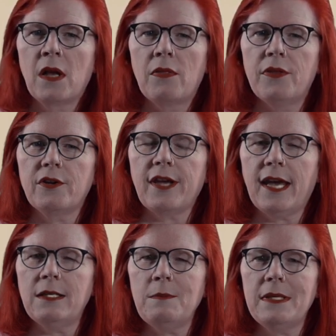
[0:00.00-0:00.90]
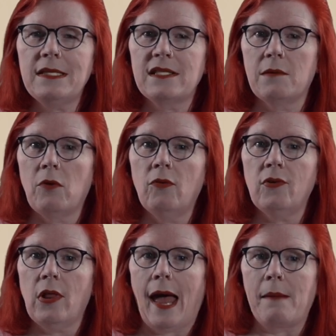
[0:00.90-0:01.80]
there can be some
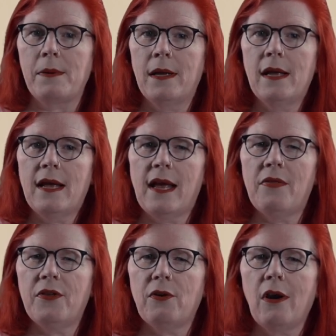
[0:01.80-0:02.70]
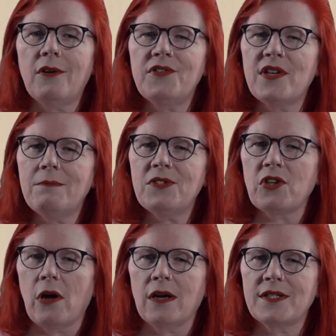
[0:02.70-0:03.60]
overlap, and there are some
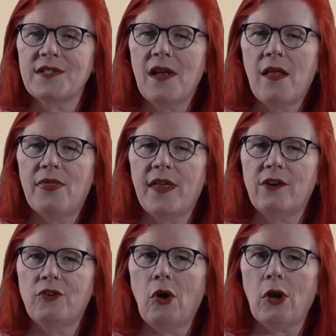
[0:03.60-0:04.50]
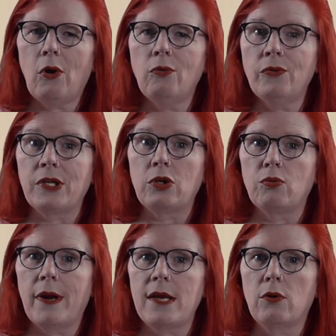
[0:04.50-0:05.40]
stocks that are not only
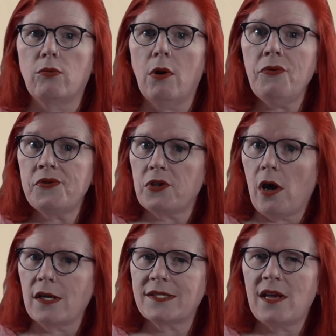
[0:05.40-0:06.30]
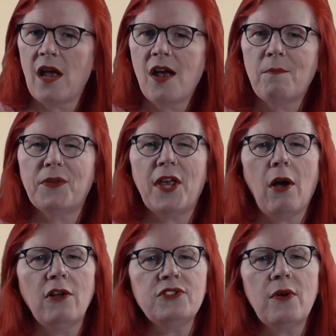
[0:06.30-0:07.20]
great growth stocks, but
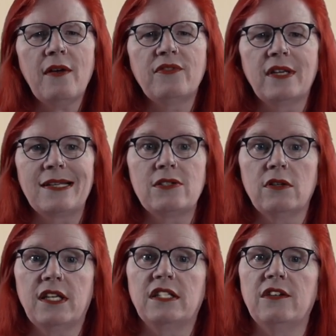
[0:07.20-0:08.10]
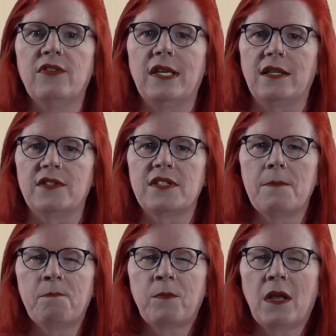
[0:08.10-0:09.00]
they also have nice looking dividends.
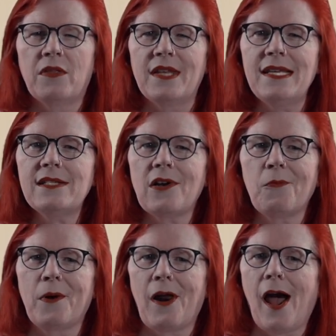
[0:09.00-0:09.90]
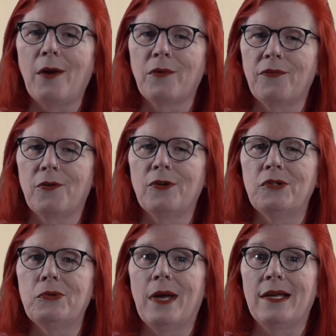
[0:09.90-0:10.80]
These are what I refer
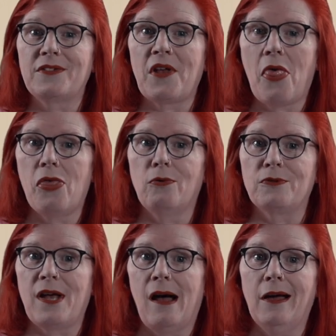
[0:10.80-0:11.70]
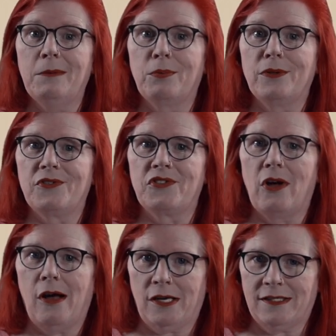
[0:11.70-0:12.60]
to as those hybrid
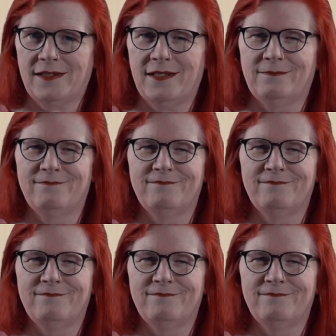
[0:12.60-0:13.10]
stocks.